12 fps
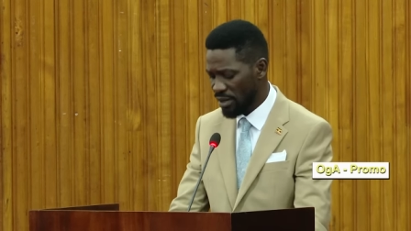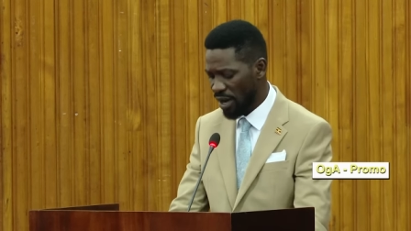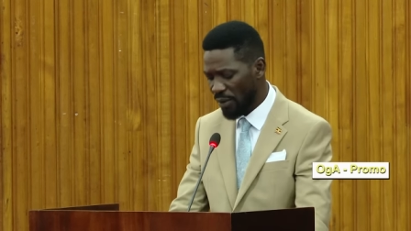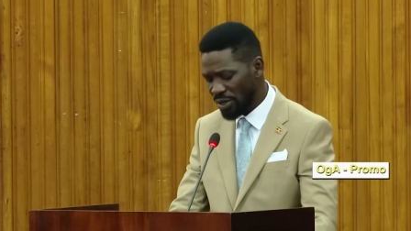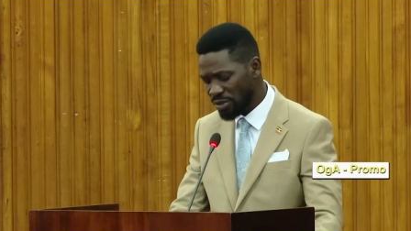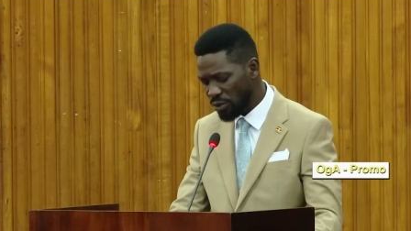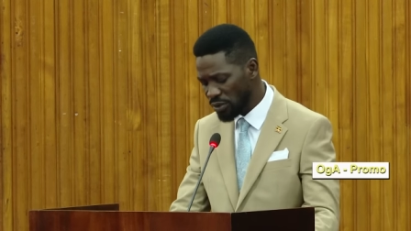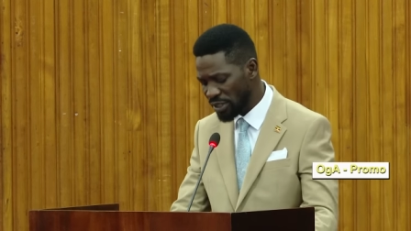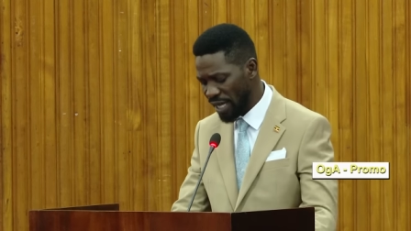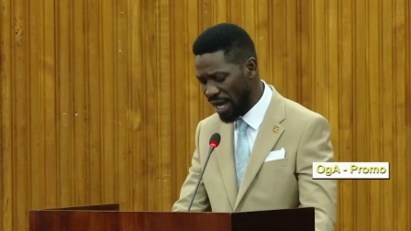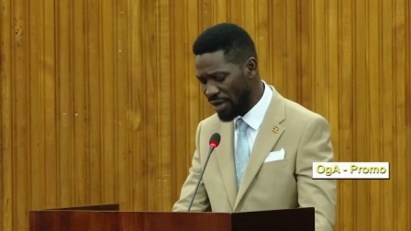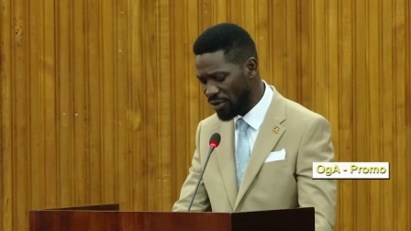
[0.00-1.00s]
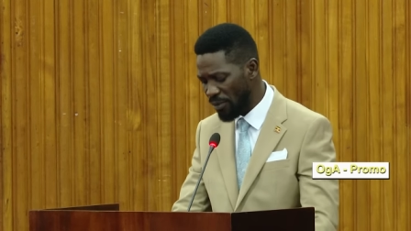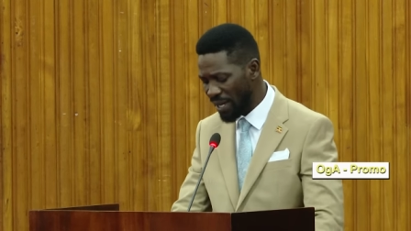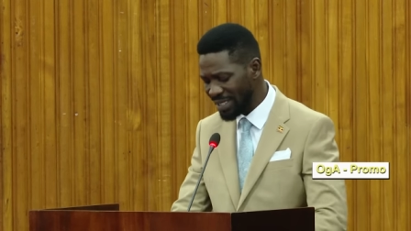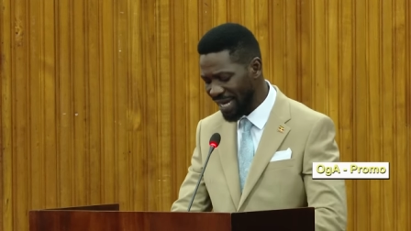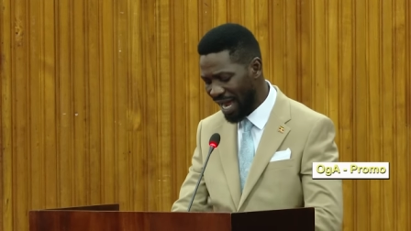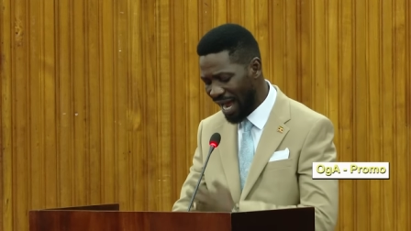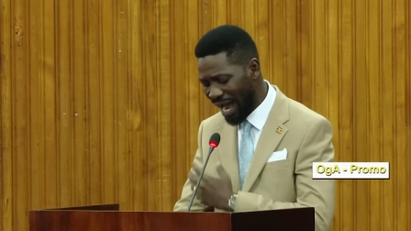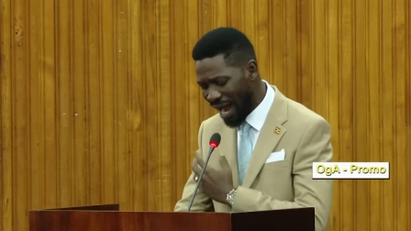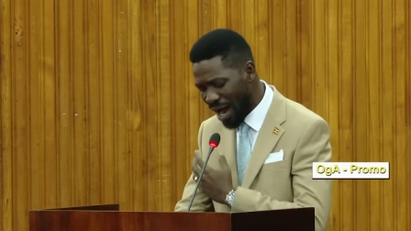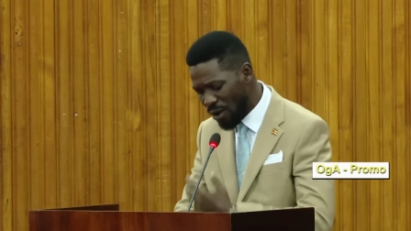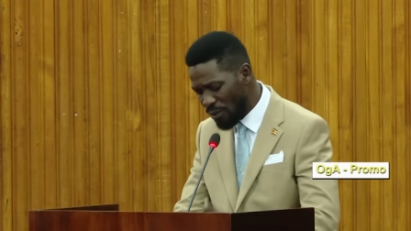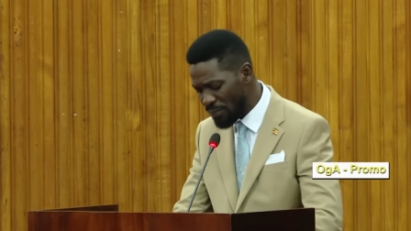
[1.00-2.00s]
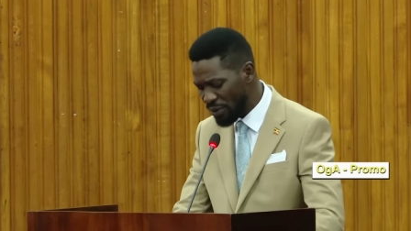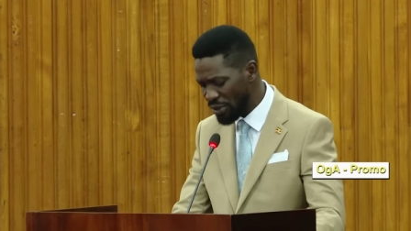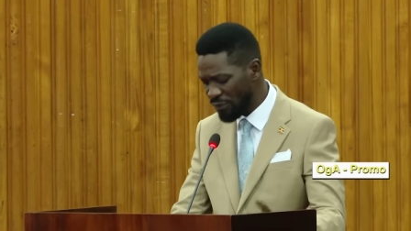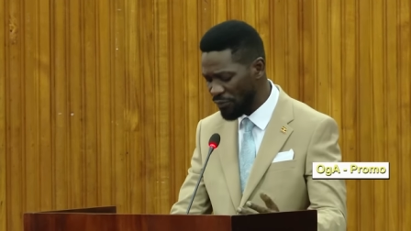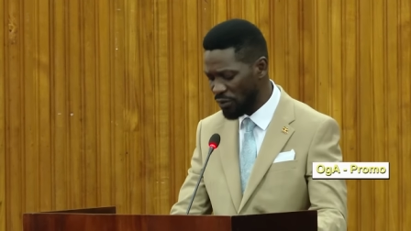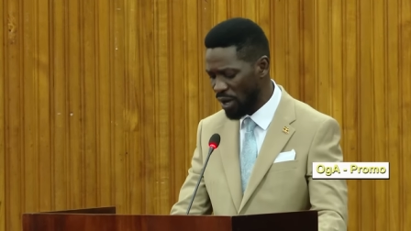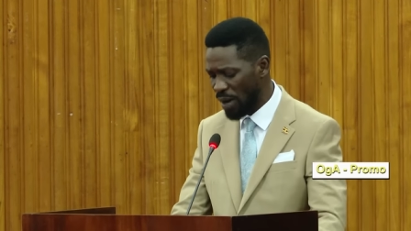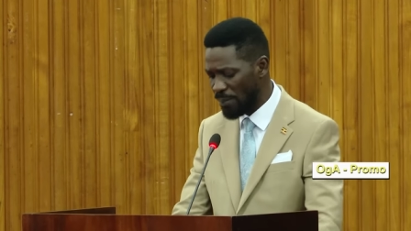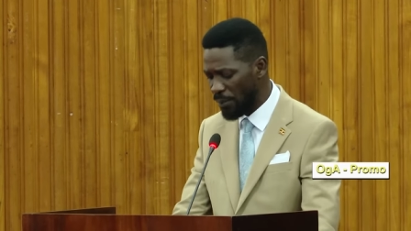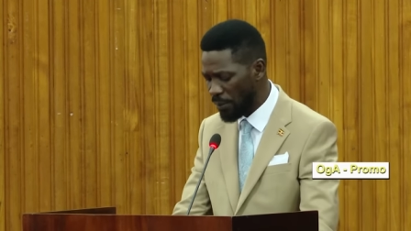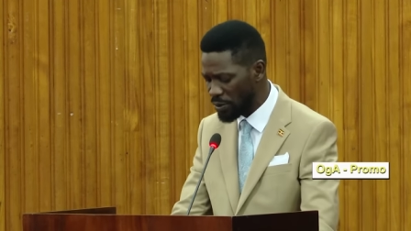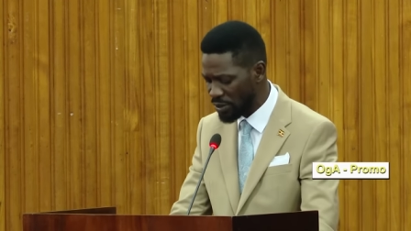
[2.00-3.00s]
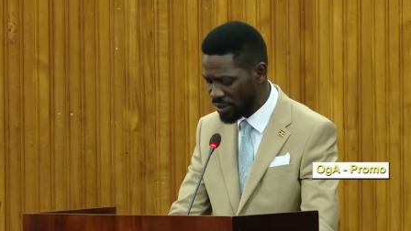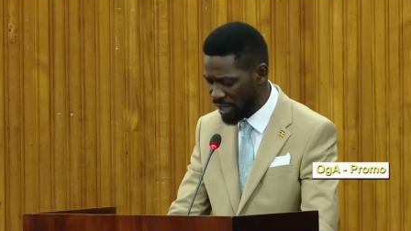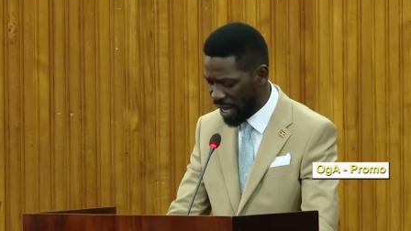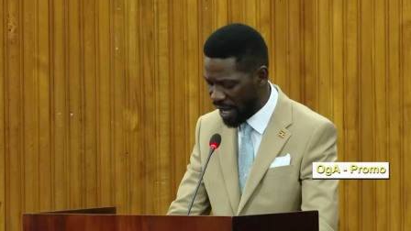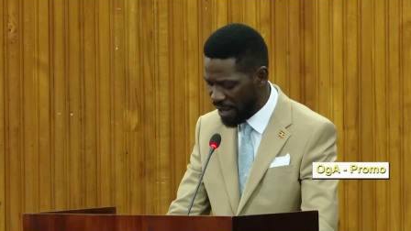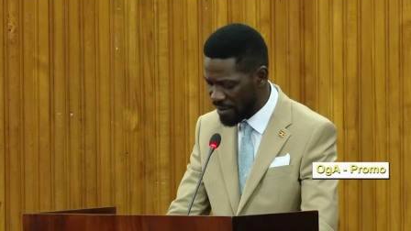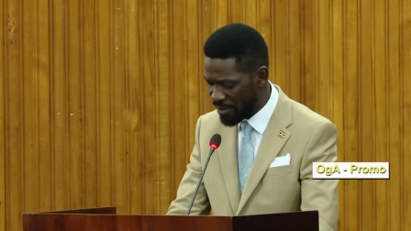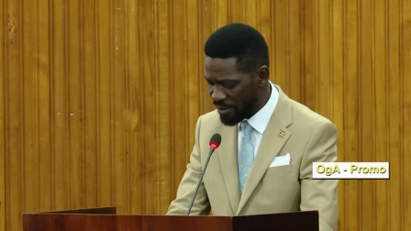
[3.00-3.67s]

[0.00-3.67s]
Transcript: our thoughts are, no matter how beautiful our proposals are,